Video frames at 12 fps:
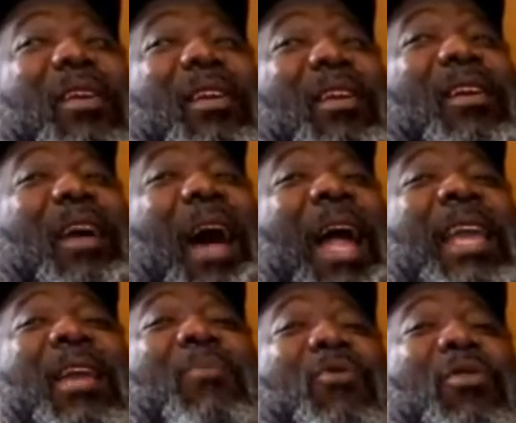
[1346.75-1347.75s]
that I
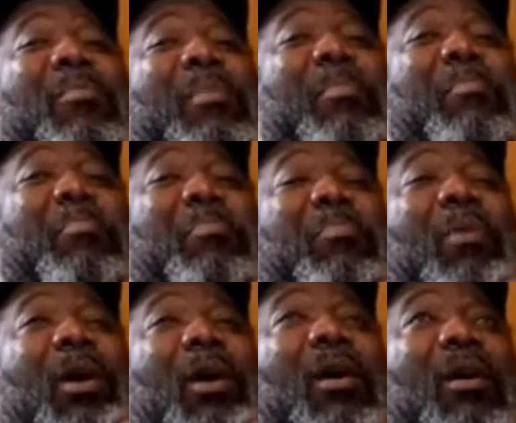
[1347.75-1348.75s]
didn't want to be
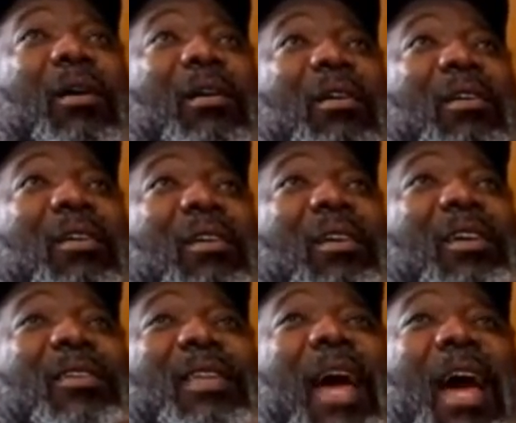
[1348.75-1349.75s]
uh,
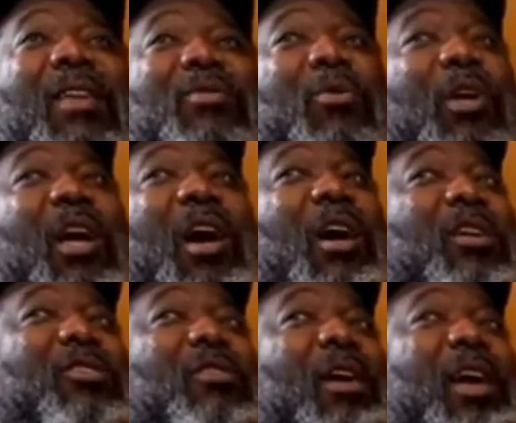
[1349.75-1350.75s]
tied to a
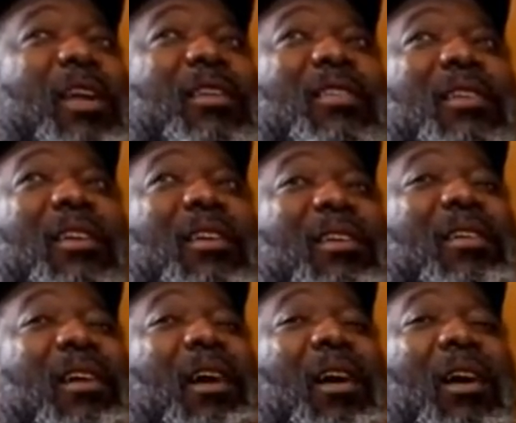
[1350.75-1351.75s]
contract
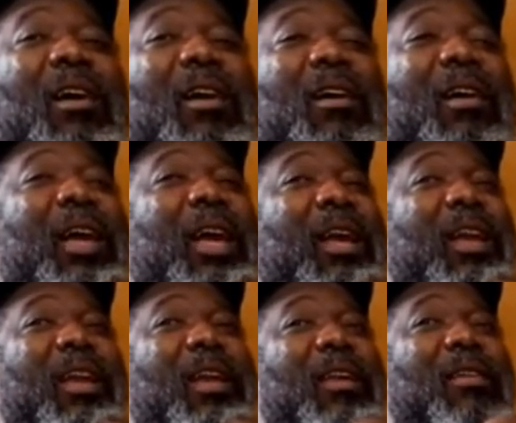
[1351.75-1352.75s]
uh, and,
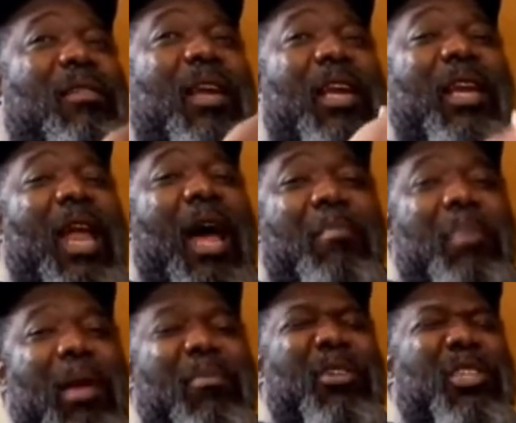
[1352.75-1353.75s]
and and not
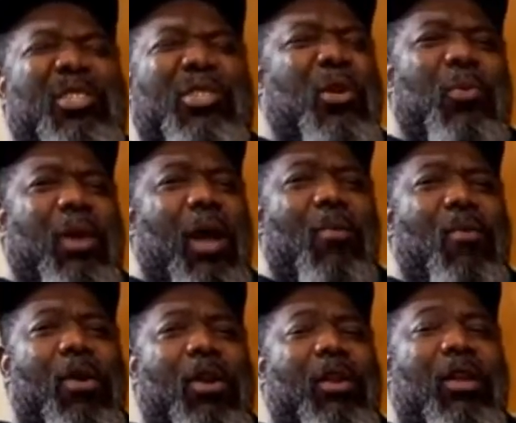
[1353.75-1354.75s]
be able to just do what I
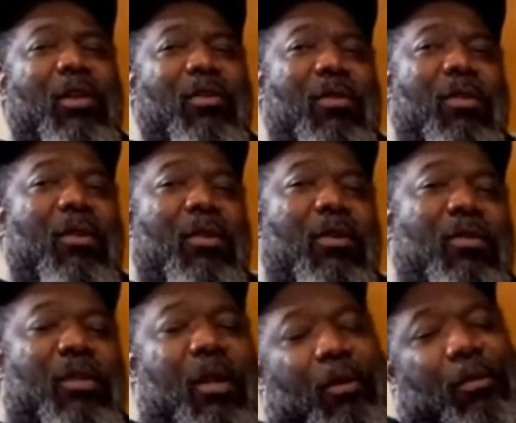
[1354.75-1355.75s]
wanted to do.
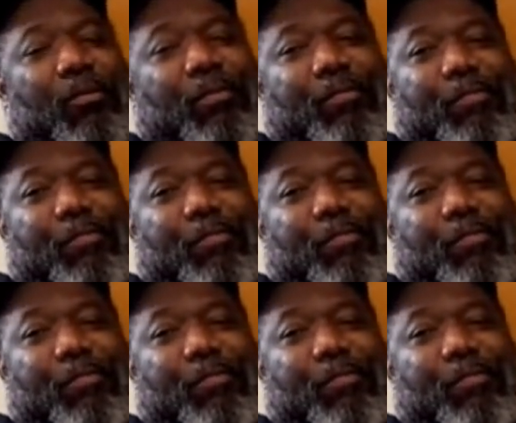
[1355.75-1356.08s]
So